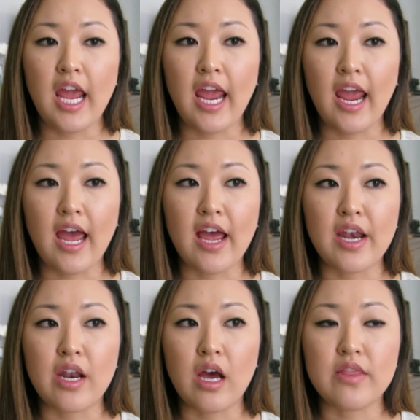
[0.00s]

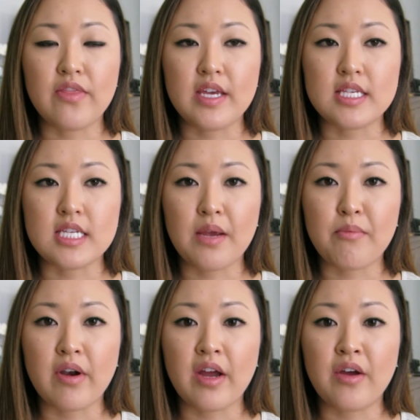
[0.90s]
And this
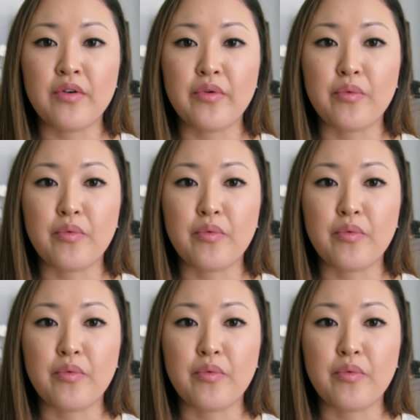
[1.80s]
time around,